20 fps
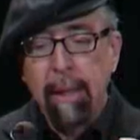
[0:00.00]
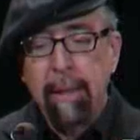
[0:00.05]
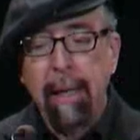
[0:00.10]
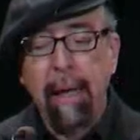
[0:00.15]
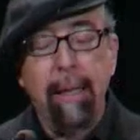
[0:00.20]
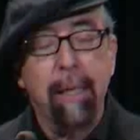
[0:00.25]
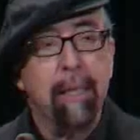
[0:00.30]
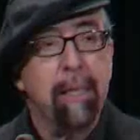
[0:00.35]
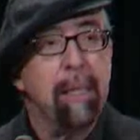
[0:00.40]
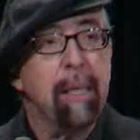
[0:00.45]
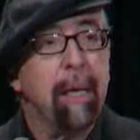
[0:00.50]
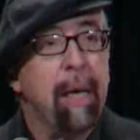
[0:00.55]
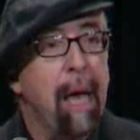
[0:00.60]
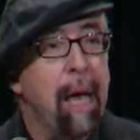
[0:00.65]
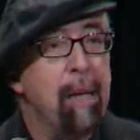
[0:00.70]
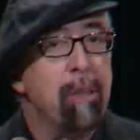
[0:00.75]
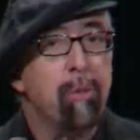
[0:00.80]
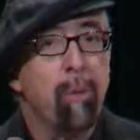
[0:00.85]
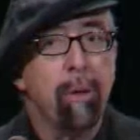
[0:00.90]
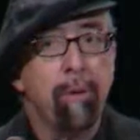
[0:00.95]
Now, this is a
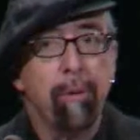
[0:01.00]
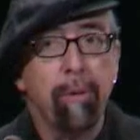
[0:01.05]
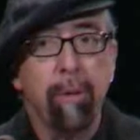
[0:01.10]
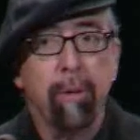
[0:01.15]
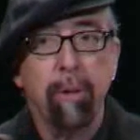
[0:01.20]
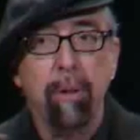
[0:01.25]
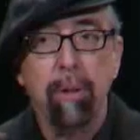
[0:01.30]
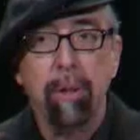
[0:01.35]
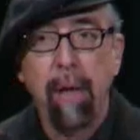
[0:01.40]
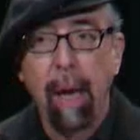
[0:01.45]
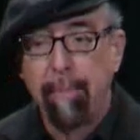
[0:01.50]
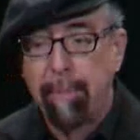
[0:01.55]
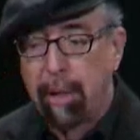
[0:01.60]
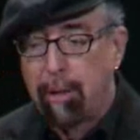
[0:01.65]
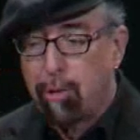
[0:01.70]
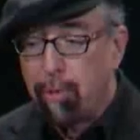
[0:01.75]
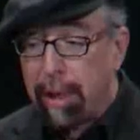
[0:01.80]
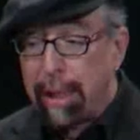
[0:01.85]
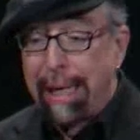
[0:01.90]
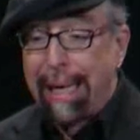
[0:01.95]
case where
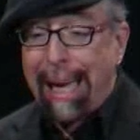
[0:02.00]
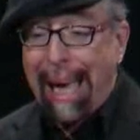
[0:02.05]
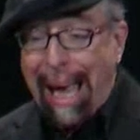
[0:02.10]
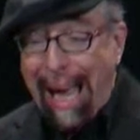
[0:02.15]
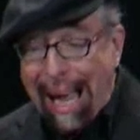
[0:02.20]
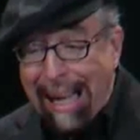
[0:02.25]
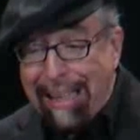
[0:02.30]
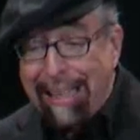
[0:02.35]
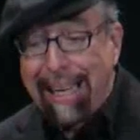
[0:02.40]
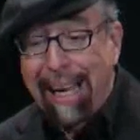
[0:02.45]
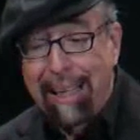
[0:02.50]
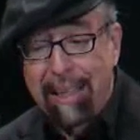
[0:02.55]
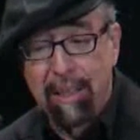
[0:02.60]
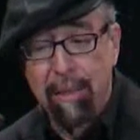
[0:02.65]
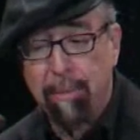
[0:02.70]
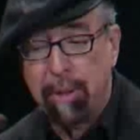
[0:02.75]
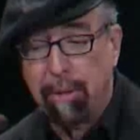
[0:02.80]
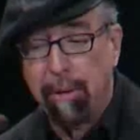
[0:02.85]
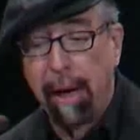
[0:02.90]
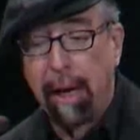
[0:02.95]
skeptics really can take
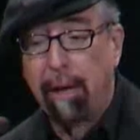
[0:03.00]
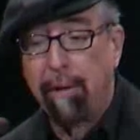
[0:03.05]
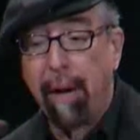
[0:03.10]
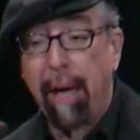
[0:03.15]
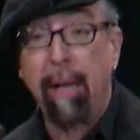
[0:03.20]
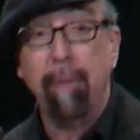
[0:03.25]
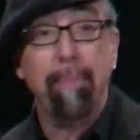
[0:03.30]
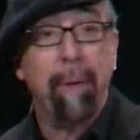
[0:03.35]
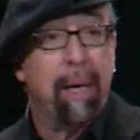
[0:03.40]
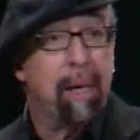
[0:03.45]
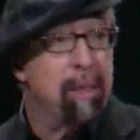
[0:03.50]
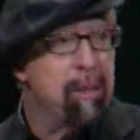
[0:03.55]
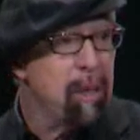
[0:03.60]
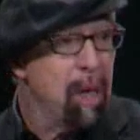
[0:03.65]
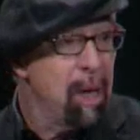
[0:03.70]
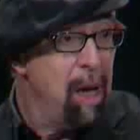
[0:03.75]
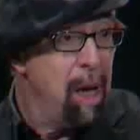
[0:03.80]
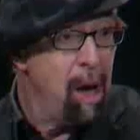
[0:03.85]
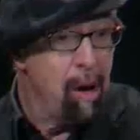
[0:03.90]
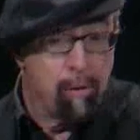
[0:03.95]
some direct credit because
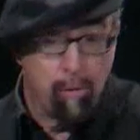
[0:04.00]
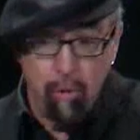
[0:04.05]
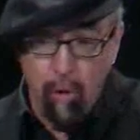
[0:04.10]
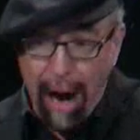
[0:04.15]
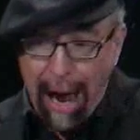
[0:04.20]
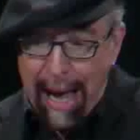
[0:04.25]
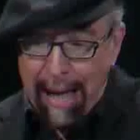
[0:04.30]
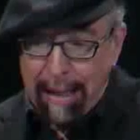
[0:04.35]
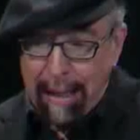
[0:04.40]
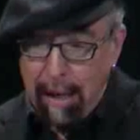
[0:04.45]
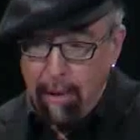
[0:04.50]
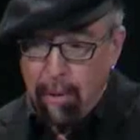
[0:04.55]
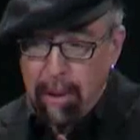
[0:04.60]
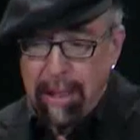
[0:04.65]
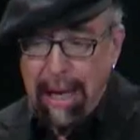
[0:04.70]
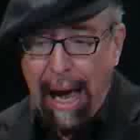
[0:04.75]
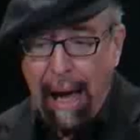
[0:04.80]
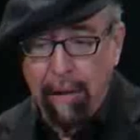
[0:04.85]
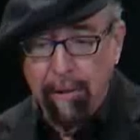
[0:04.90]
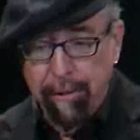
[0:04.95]
Randi was
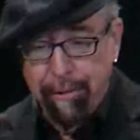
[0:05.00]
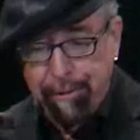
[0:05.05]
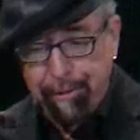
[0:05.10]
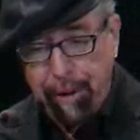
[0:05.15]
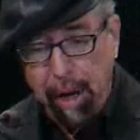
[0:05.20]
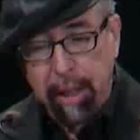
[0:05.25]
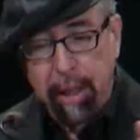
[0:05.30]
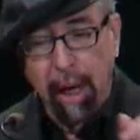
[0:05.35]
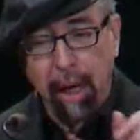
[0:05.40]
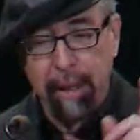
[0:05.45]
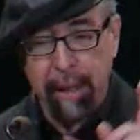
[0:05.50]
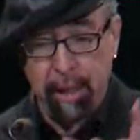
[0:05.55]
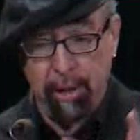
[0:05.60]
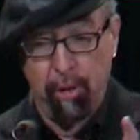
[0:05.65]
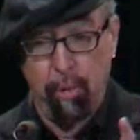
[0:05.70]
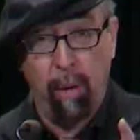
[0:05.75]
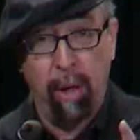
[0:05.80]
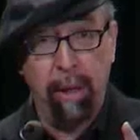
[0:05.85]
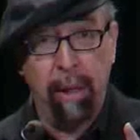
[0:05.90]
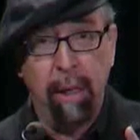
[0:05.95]
out in front on
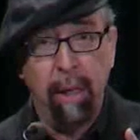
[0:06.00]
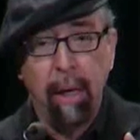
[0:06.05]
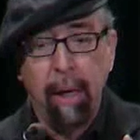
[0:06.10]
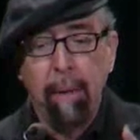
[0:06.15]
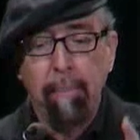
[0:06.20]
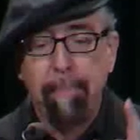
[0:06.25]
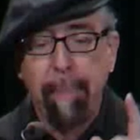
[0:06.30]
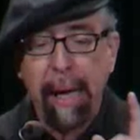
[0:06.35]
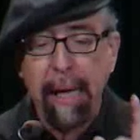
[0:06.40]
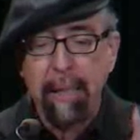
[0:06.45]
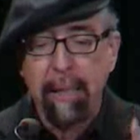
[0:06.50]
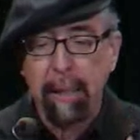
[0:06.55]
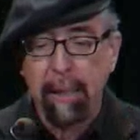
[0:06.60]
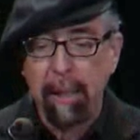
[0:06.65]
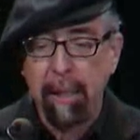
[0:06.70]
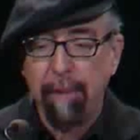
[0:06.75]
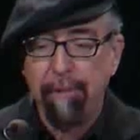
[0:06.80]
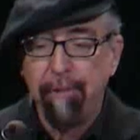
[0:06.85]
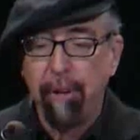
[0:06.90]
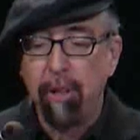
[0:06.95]
this one basically
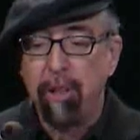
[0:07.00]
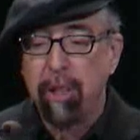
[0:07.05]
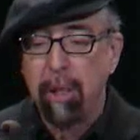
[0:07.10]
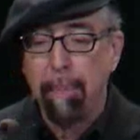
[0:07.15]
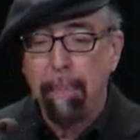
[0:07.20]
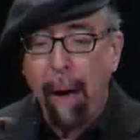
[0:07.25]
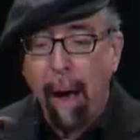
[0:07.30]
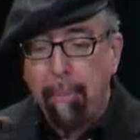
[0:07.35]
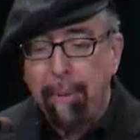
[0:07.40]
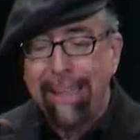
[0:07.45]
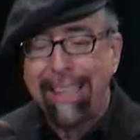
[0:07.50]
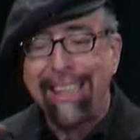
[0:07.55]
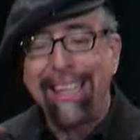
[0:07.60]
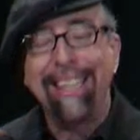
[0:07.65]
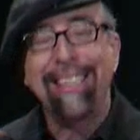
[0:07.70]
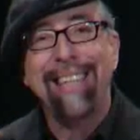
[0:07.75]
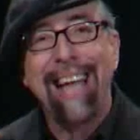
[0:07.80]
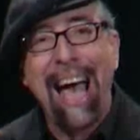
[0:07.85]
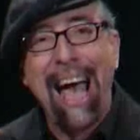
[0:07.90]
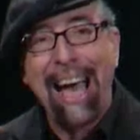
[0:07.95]
the first to publicly
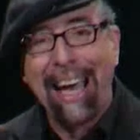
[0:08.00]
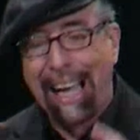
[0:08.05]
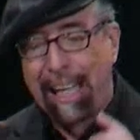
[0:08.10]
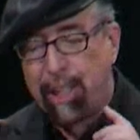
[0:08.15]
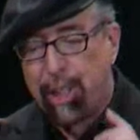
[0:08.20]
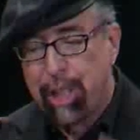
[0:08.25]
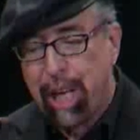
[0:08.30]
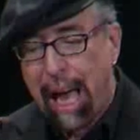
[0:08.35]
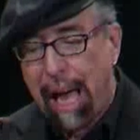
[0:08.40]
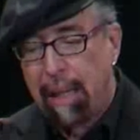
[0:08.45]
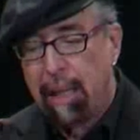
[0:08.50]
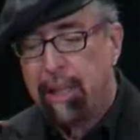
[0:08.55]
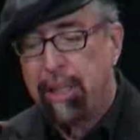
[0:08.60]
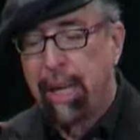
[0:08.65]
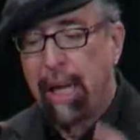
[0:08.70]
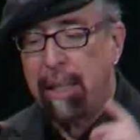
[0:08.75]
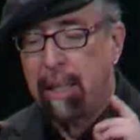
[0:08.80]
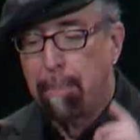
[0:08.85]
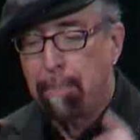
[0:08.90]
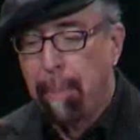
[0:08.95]
attack and challenge
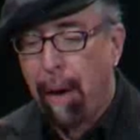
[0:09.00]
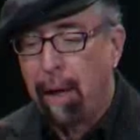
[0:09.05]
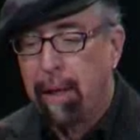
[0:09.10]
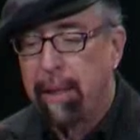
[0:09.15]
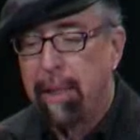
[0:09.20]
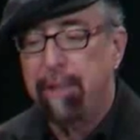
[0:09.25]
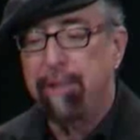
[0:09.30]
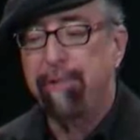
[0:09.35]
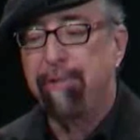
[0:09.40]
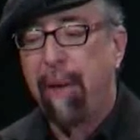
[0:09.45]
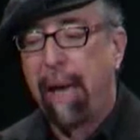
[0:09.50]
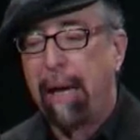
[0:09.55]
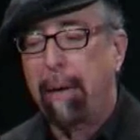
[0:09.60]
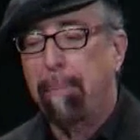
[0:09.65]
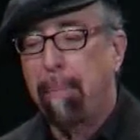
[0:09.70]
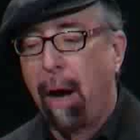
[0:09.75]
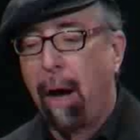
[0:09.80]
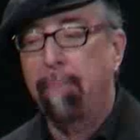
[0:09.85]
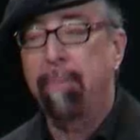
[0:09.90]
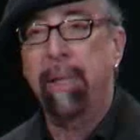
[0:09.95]
and debunk these fake
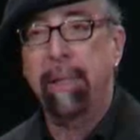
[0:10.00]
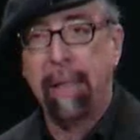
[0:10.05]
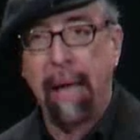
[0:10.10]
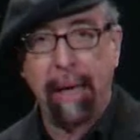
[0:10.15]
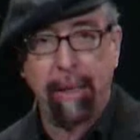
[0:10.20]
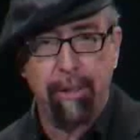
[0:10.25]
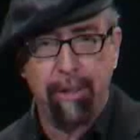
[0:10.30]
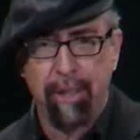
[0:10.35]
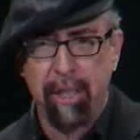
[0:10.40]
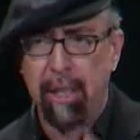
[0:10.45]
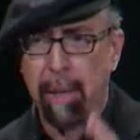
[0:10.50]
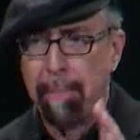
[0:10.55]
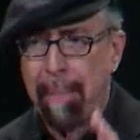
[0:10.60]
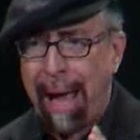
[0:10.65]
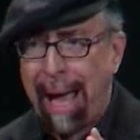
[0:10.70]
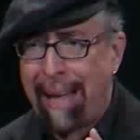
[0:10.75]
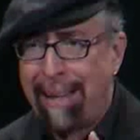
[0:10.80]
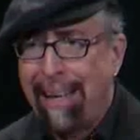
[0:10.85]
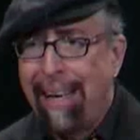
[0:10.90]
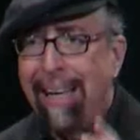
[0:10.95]
bomb detectors and
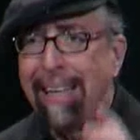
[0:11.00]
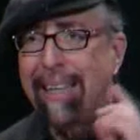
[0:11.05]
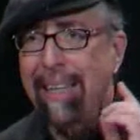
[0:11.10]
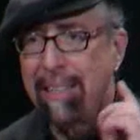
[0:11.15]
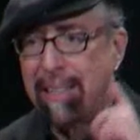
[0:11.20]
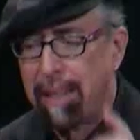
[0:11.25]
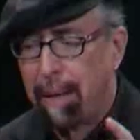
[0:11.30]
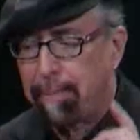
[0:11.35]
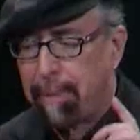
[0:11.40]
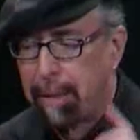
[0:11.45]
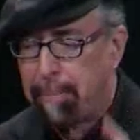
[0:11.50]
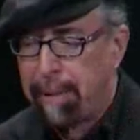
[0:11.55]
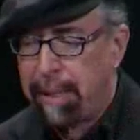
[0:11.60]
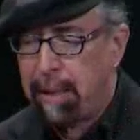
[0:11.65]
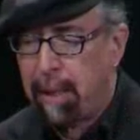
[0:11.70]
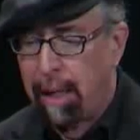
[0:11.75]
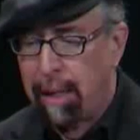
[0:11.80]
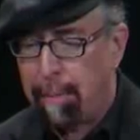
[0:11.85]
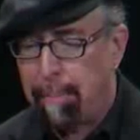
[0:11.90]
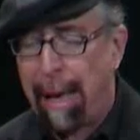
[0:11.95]
demand that something be
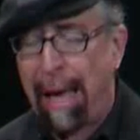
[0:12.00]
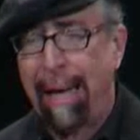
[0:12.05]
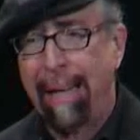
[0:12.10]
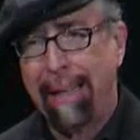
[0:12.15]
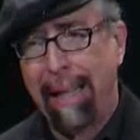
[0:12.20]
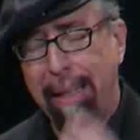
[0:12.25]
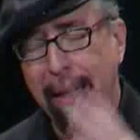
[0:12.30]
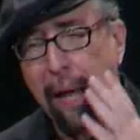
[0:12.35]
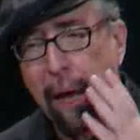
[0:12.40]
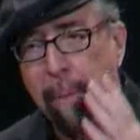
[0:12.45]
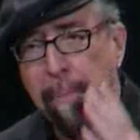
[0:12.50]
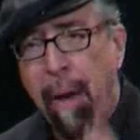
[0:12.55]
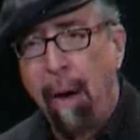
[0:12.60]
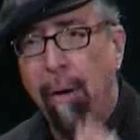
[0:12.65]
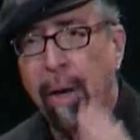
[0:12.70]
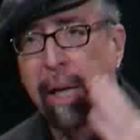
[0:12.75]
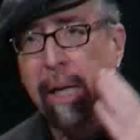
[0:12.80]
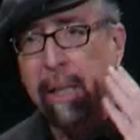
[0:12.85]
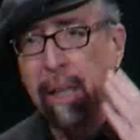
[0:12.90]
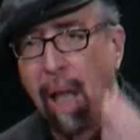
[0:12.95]
done about it, that
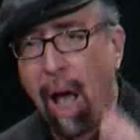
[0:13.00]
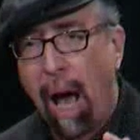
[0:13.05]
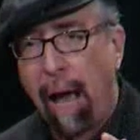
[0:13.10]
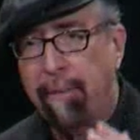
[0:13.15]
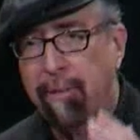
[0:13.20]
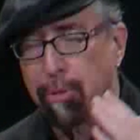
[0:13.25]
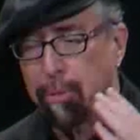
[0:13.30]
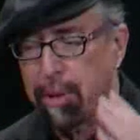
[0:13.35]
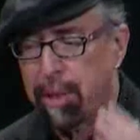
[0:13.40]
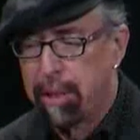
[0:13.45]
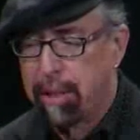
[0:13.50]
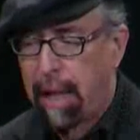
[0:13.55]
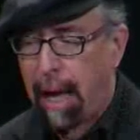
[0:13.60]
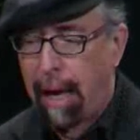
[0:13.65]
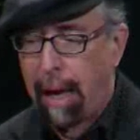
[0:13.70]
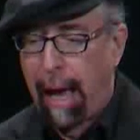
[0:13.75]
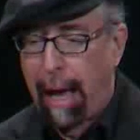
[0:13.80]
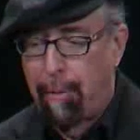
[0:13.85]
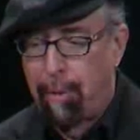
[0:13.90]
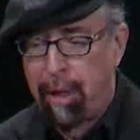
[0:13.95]
American lives were,
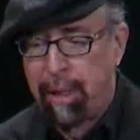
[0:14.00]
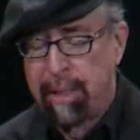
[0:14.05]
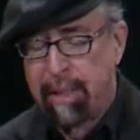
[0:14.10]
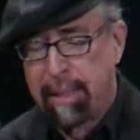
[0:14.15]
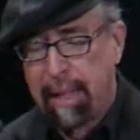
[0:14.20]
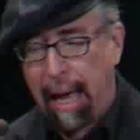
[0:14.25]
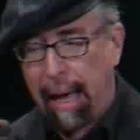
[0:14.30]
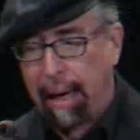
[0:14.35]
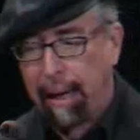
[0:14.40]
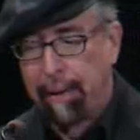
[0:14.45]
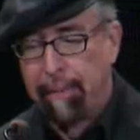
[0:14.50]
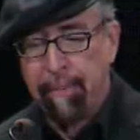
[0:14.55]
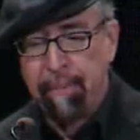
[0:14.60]
uh, were at stake.